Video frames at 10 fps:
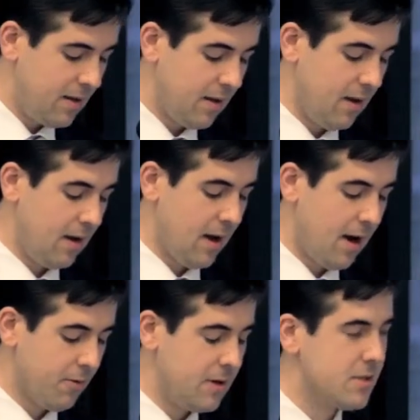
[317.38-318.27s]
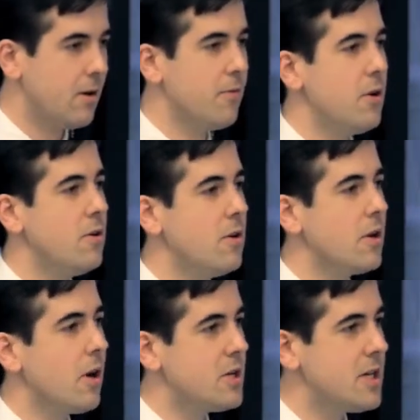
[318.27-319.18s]
in the coverage of union
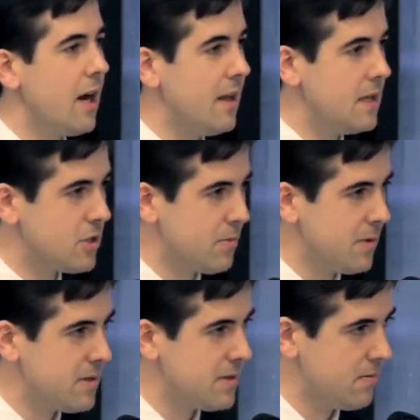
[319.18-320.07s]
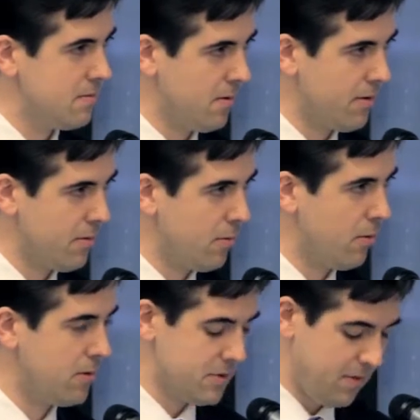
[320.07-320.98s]
negotiated instruments, either
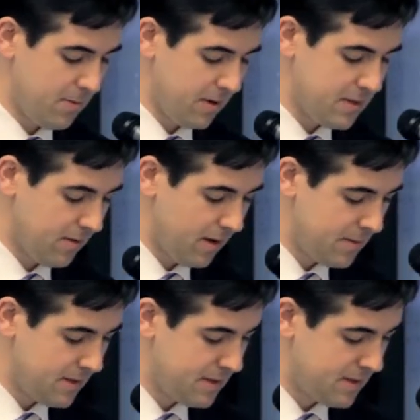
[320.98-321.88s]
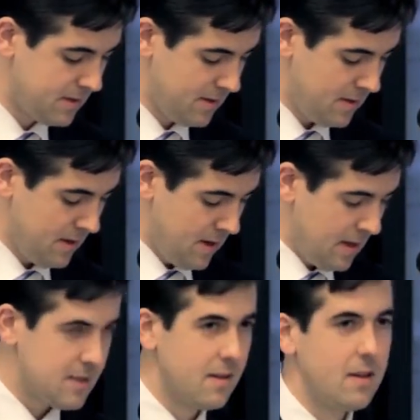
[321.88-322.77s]
awards or enterprise agreements.
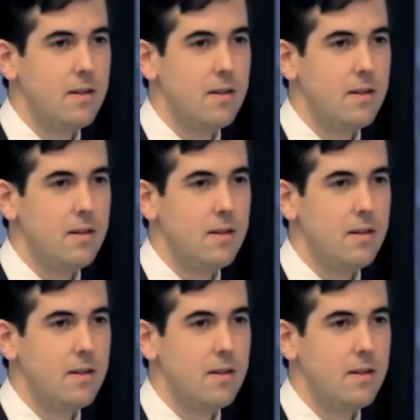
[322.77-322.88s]
So